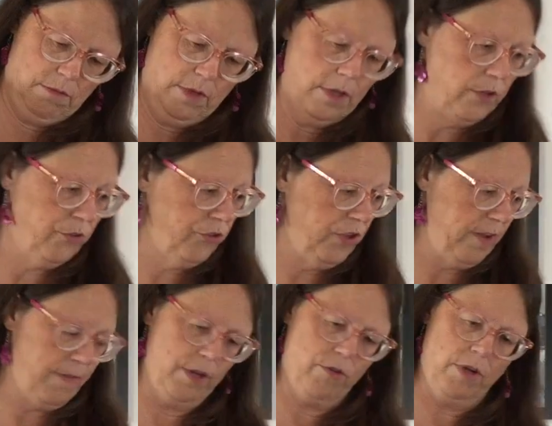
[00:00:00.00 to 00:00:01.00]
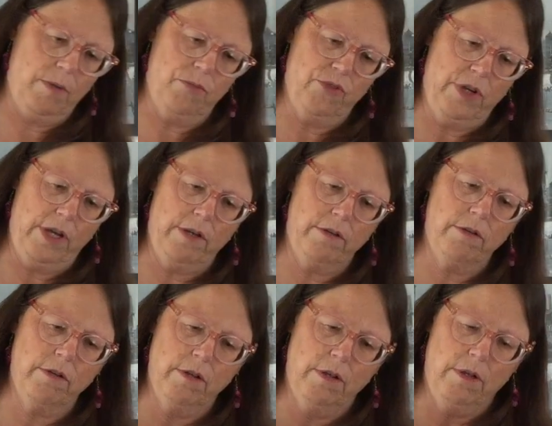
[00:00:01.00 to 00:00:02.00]
This shaving cream's not
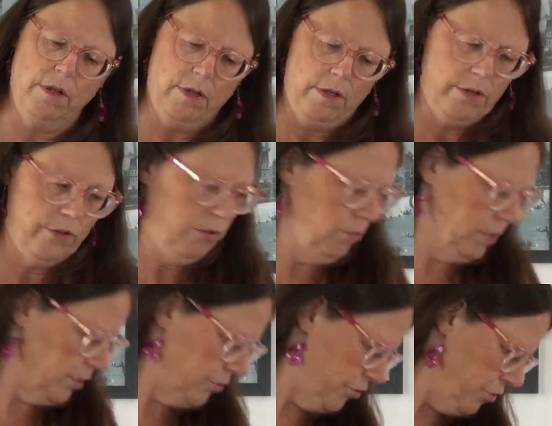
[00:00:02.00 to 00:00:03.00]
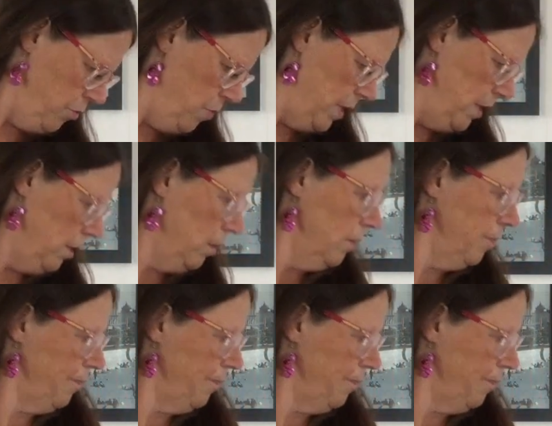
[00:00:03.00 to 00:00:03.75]
doing too well.